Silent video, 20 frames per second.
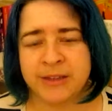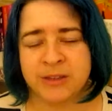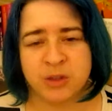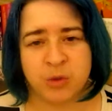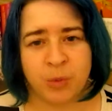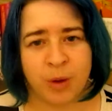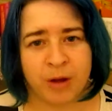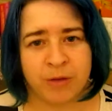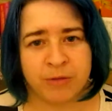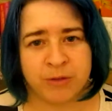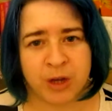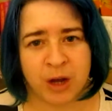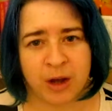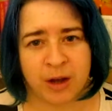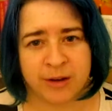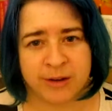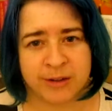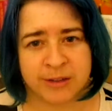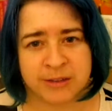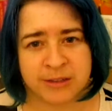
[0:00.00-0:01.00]
12
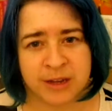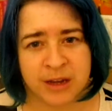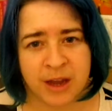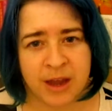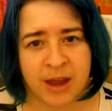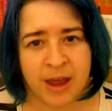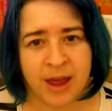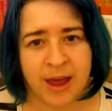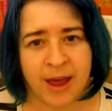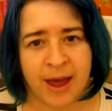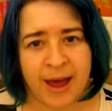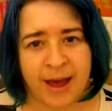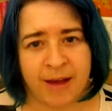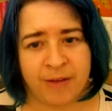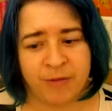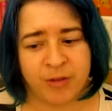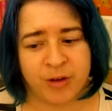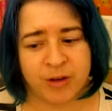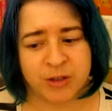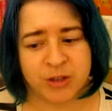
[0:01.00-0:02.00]
daughters
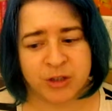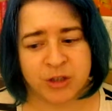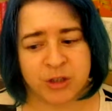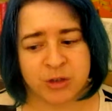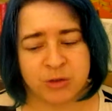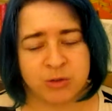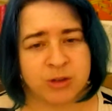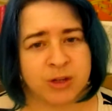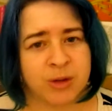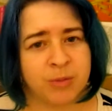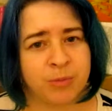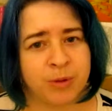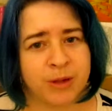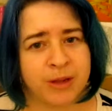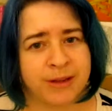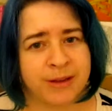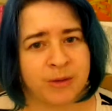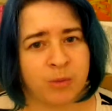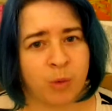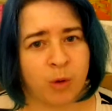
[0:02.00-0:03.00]
have their shoes
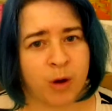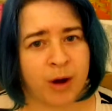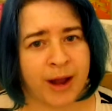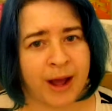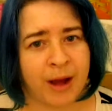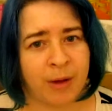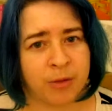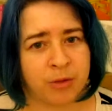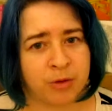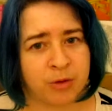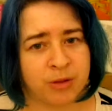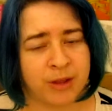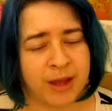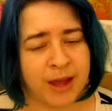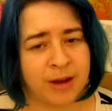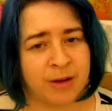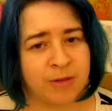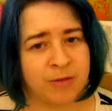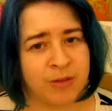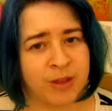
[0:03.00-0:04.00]
completely worn out through the
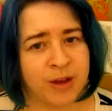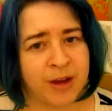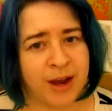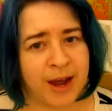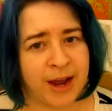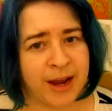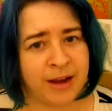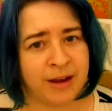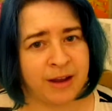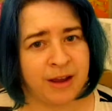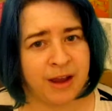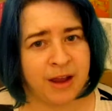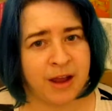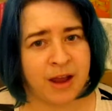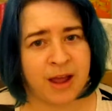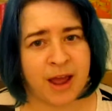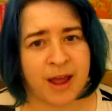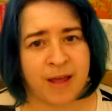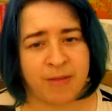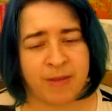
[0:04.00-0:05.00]
end of the night,
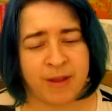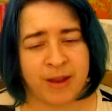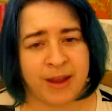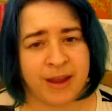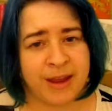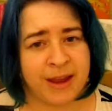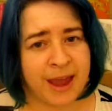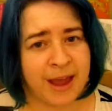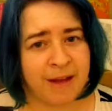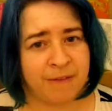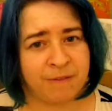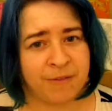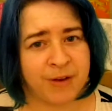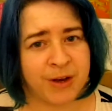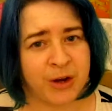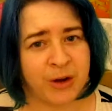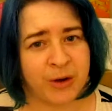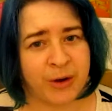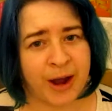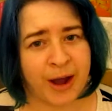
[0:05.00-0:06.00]
and he can't
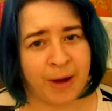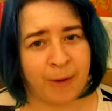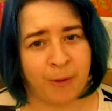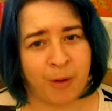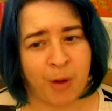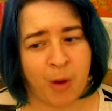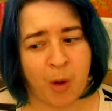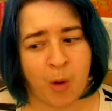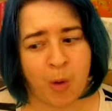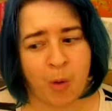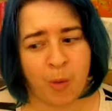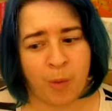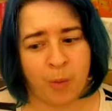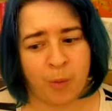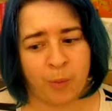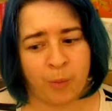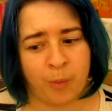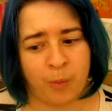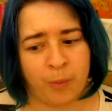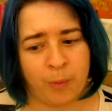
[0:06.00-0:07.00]
figure out
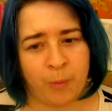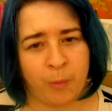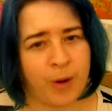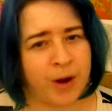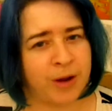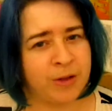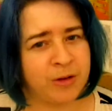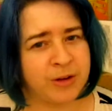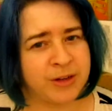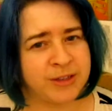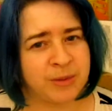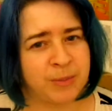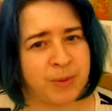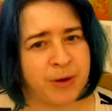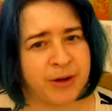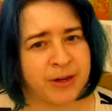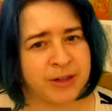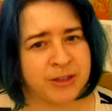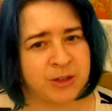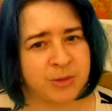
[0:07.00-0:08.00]
where they're
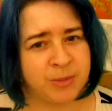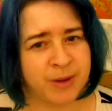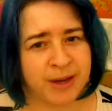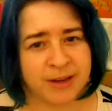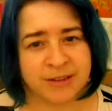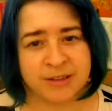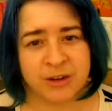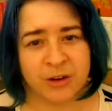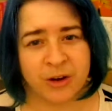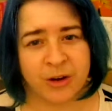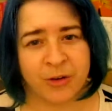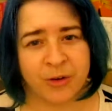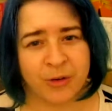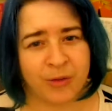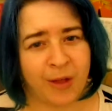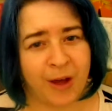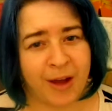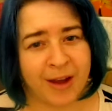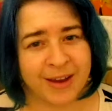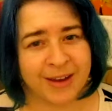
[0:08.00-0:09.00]
disappearing to because they're under
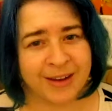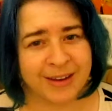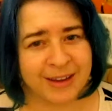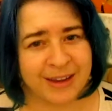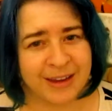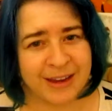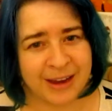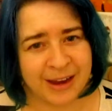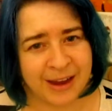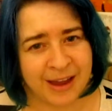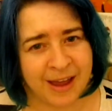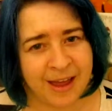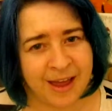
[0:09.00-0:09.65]
lock and key.